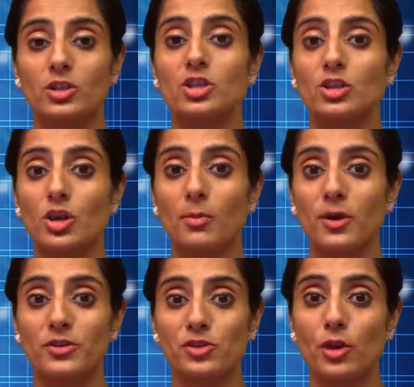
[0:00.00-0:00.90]
To know
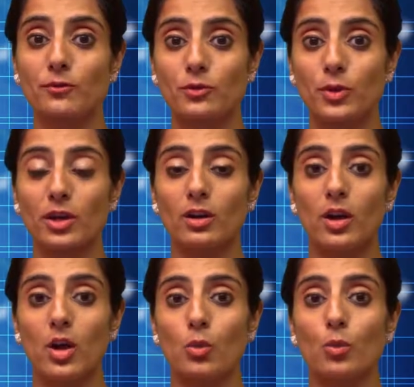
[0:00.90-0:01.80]
about the software,
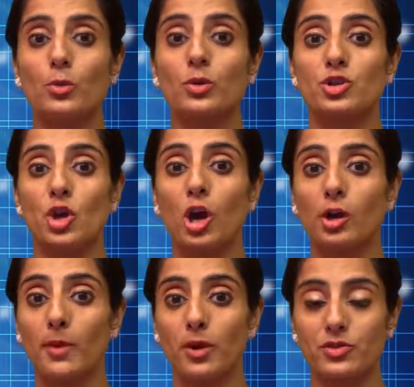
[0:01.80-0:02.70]
we would talk
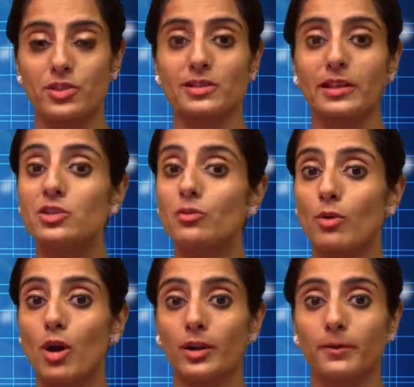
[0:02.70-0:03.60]
about it later
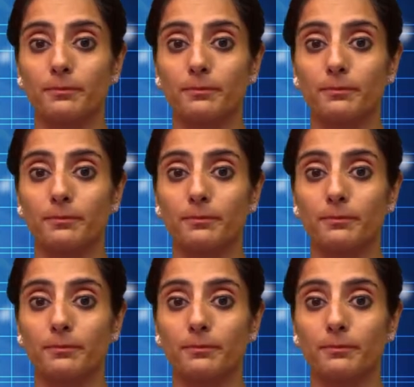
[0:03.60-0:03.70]
on.